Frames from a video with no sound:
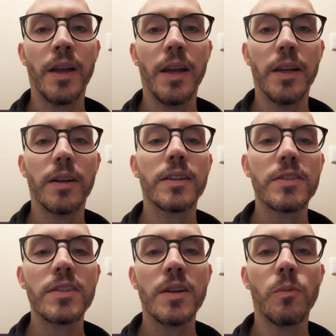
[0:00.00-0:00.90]
And I can
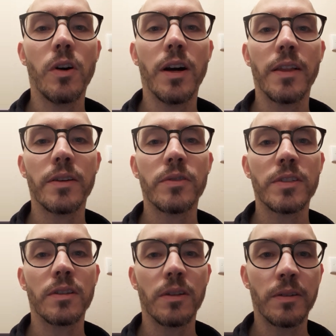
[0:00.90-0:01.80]
see why. There is
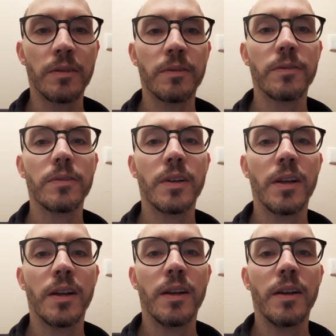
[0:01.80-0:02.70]
a lot of
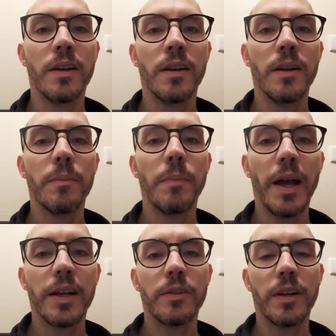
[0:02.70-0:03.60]

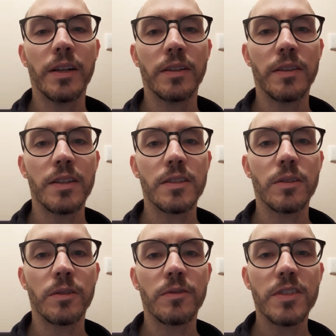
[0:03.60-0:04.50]
background and there's a
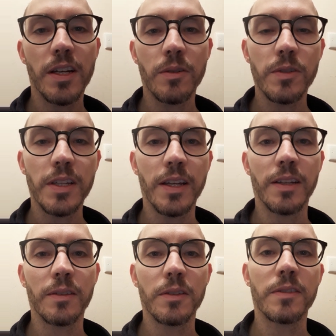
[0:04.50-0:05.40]
lot of subtlety and
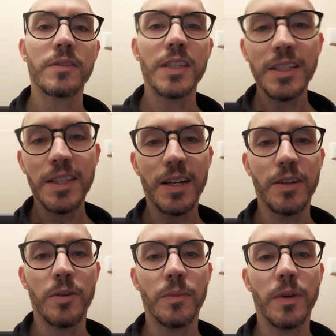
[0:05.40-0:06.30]
a lot of
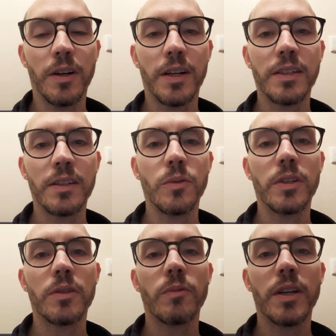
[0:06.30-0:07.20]
detail behind it when
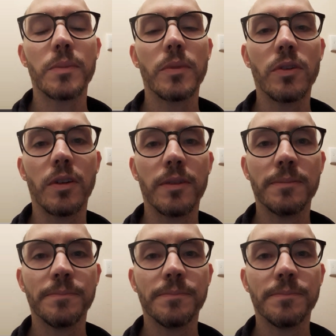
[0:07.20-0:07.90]
you read more.